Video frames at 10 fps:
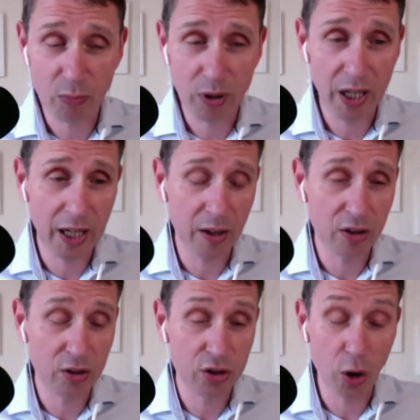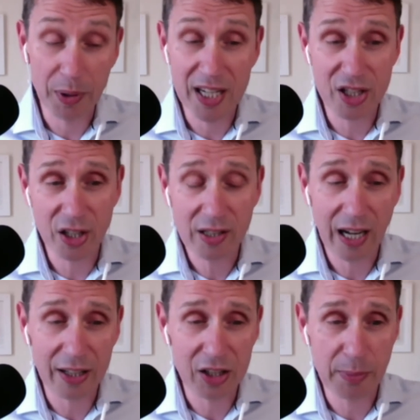uh, job easier and to